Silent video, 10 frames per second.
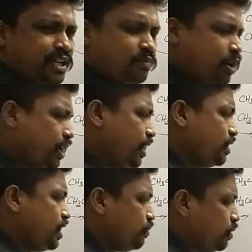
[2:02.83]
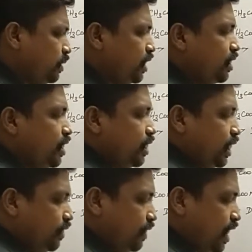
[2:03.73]
in water, anything it may be. It
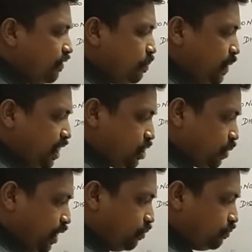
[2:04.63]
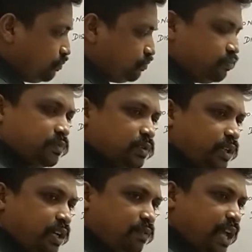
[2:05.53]
will have a pH value.
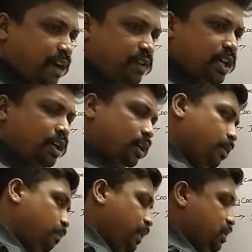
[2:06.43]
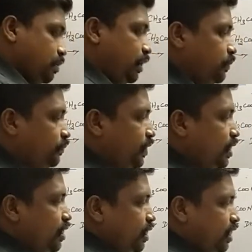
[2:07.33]
It will have a pH value.
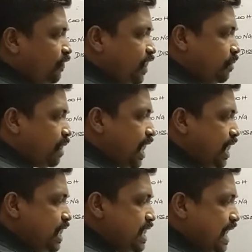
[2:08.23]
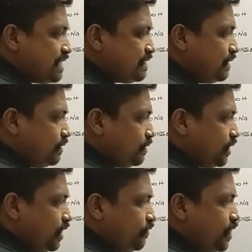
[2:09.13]
If I am adding acid,
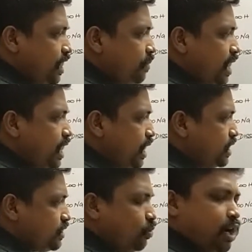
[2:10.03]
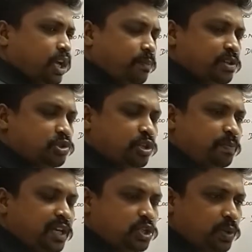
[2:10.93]
what happens to the
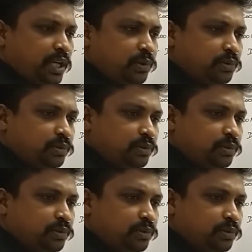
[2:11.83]
pH value?